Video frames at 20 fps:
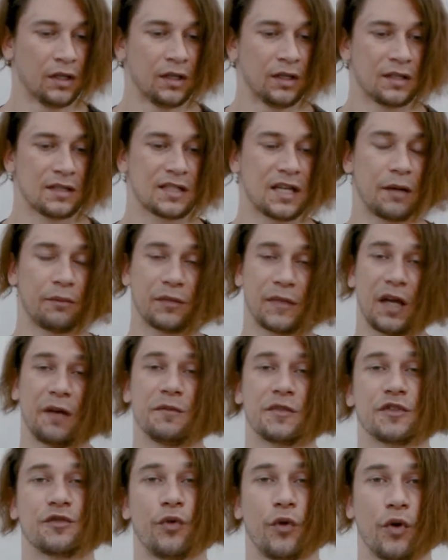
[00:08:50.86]

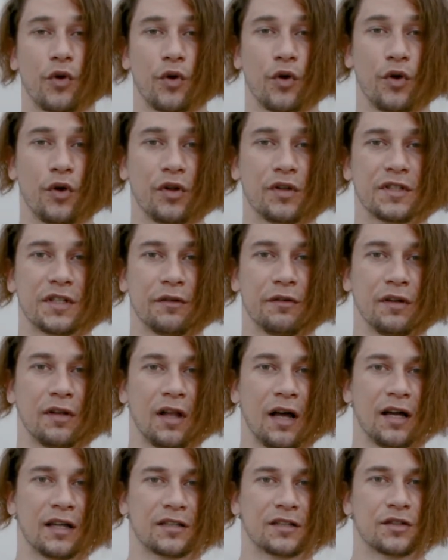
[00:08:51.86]
Sometimes for roles they will
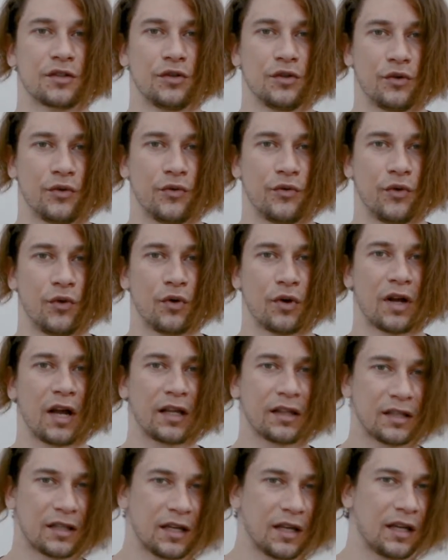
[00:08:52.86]
ask you for
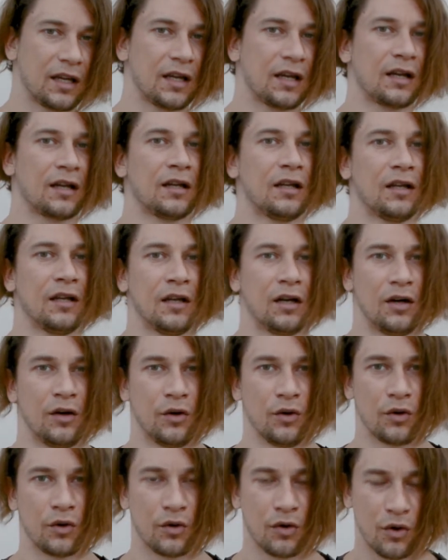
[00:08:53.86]
cut hair
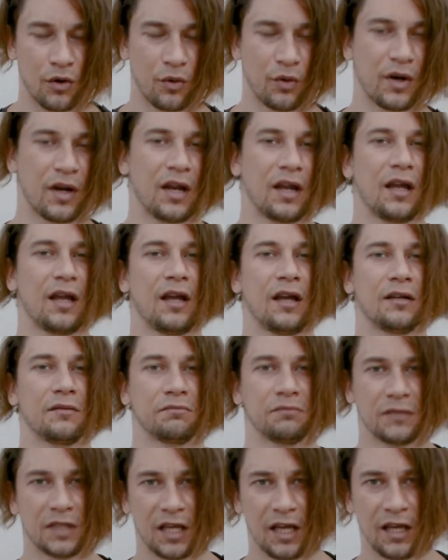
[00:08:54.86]
or grow hair,
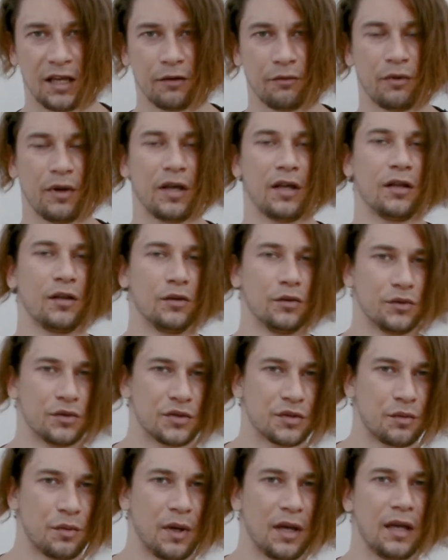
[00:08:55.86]
gain weight,
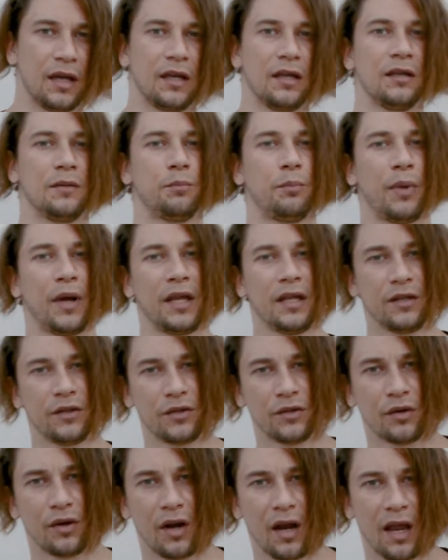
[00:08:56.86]
lose weight, paint
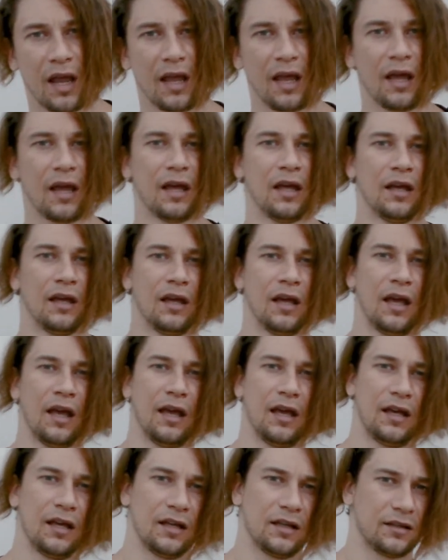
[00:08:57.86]
your hair,
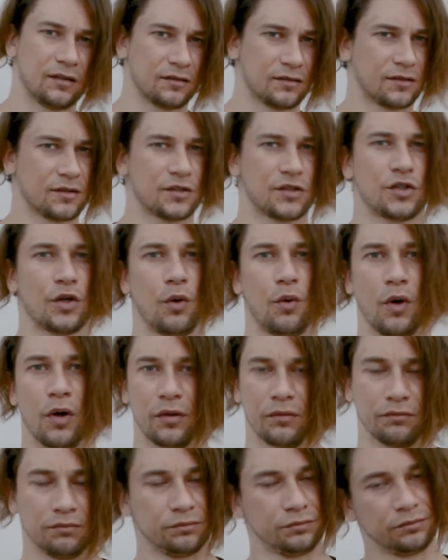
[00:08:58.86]
and so
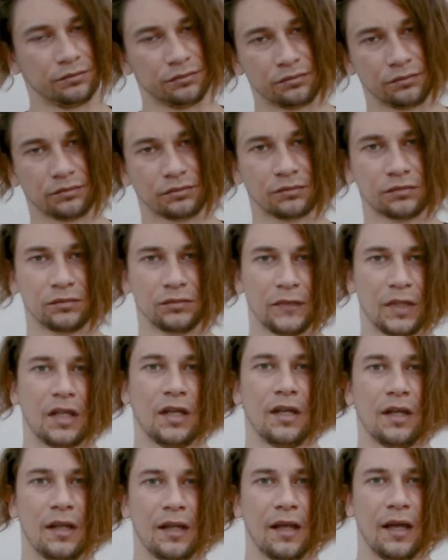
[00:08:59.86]
on.
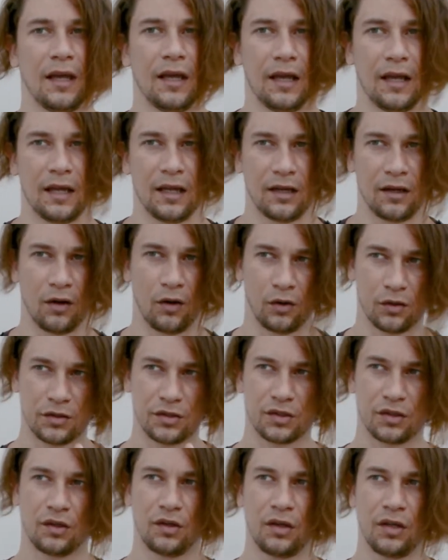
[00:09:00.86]
And
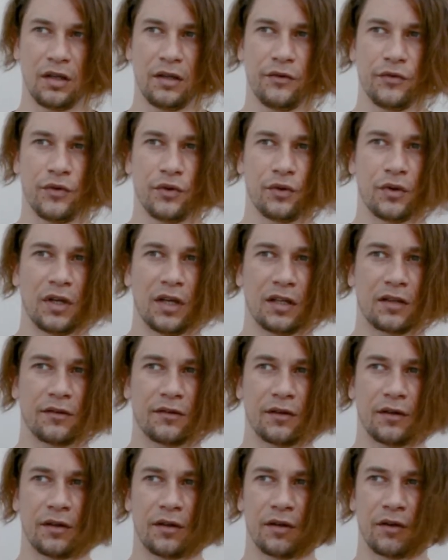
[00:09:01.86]
also, if you get
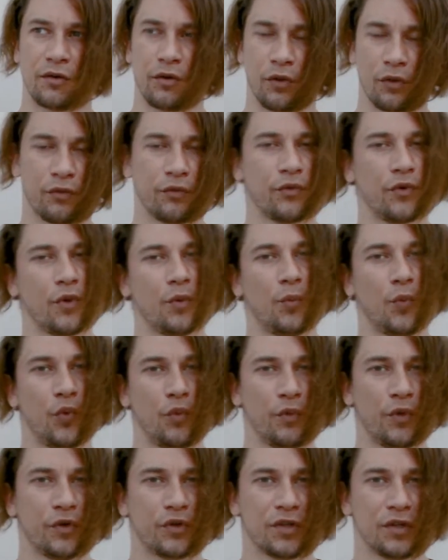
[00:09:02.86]
a role for a
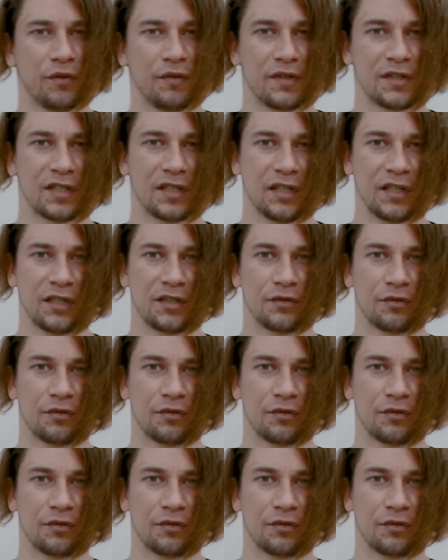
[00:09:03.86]
movie or TVC, it's